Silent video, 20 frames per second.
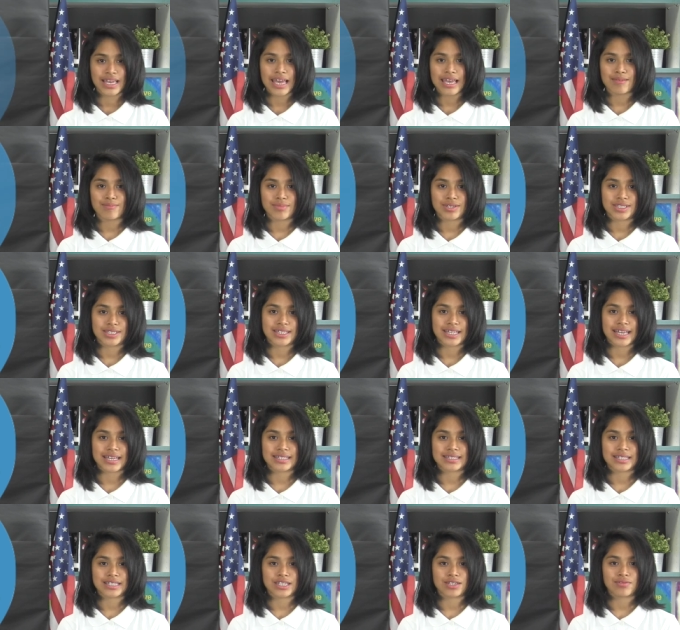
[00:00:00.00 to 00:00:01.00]
Hey
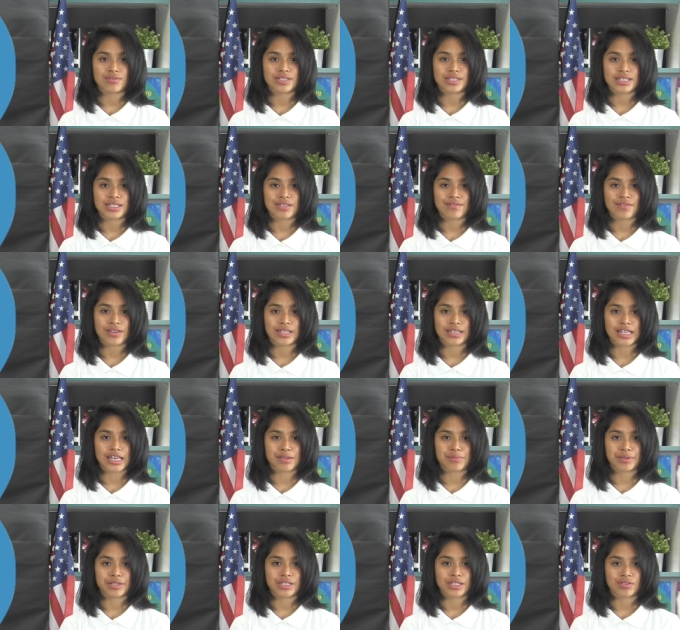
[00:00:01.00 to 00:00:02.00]
Mustangs, did you receive a
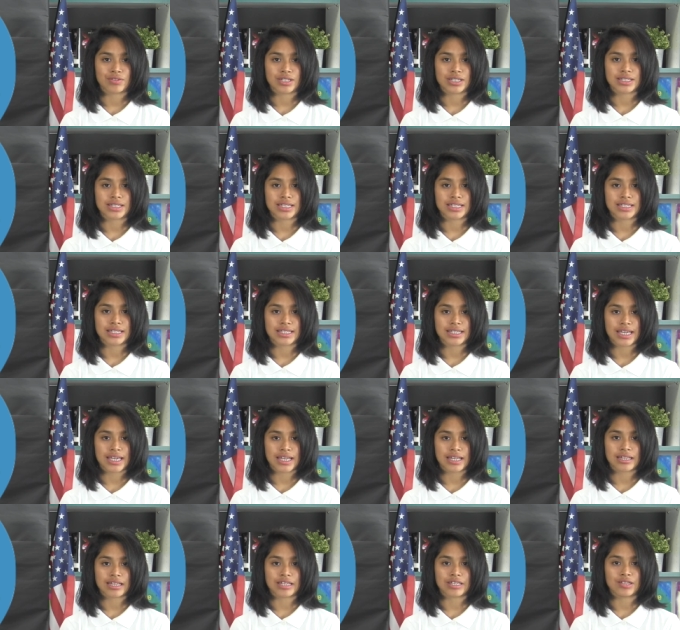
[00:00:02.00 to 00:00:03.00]
library notice
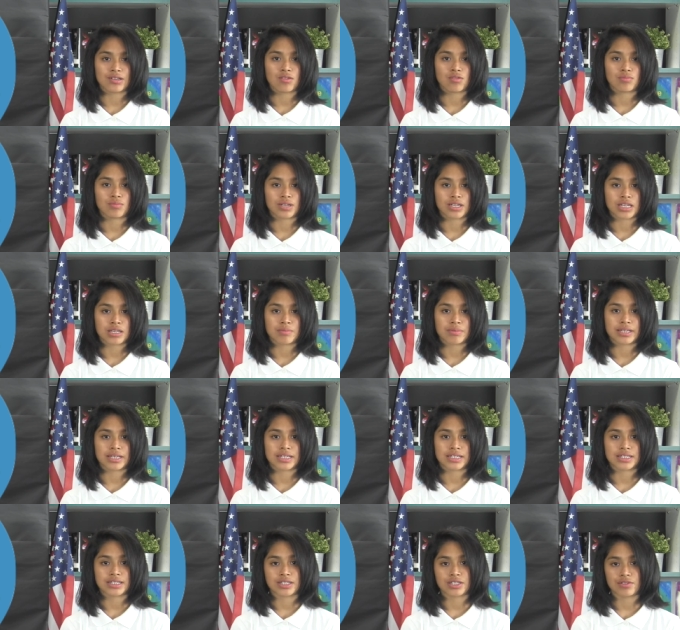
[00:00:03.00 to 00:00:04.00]
indicating that you owe money
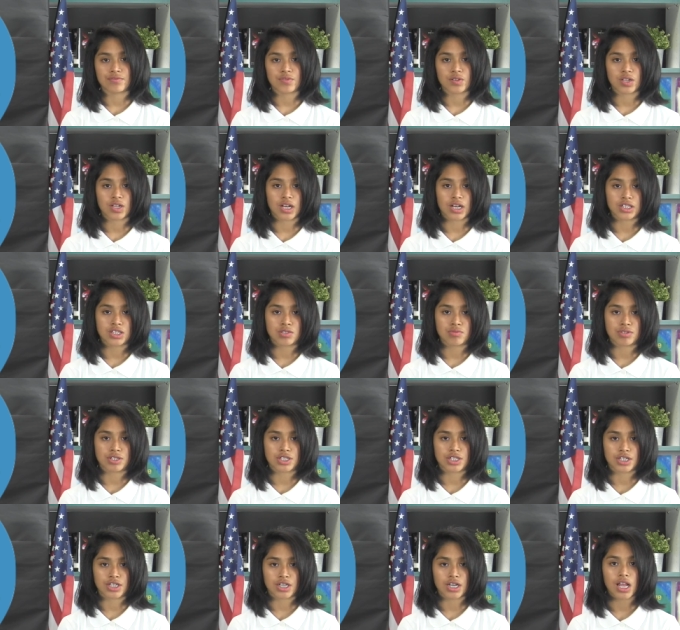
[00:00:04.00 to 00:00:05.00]
because you forgot to
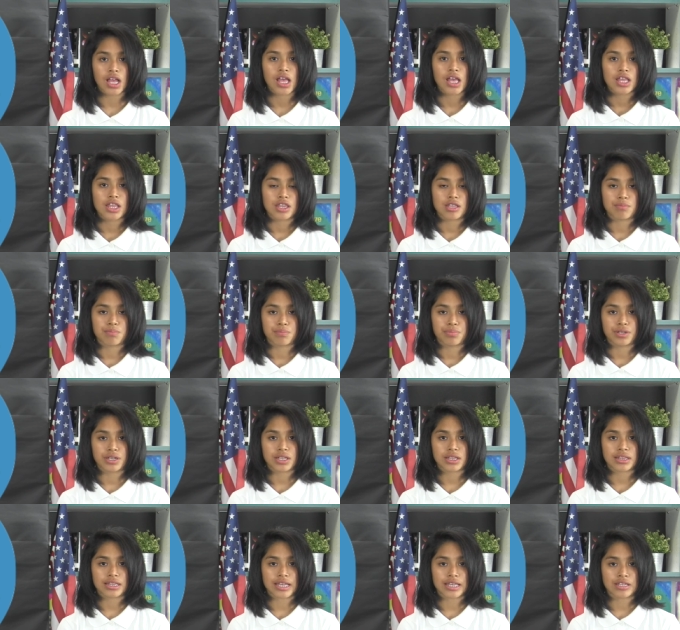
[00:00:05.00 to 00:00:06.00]
return the
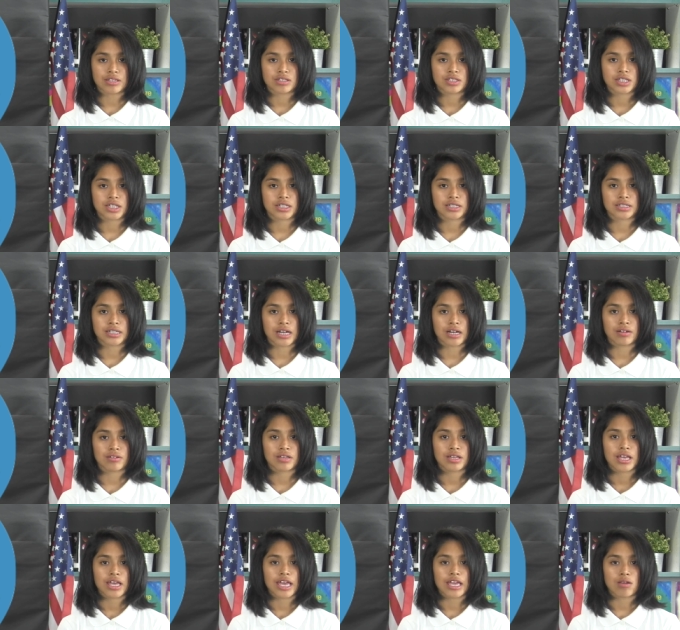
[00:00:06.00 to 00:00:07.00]
book that you checked
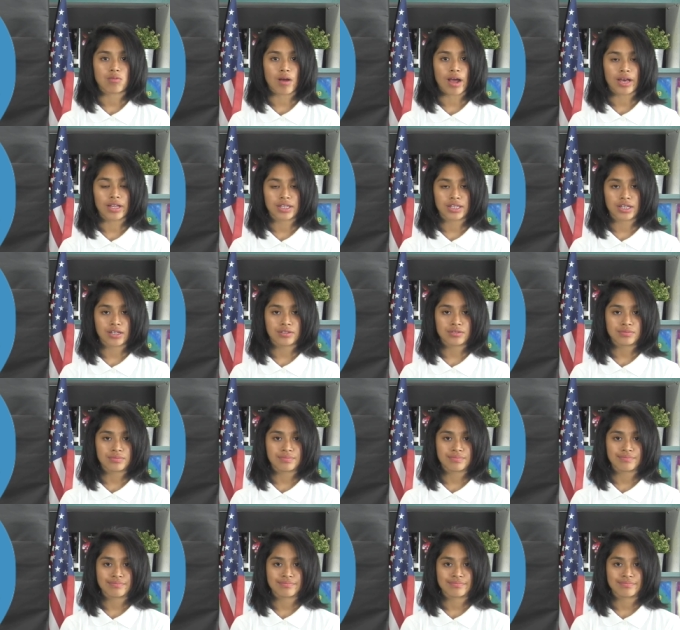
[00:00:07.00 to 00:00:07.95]
out a while ago?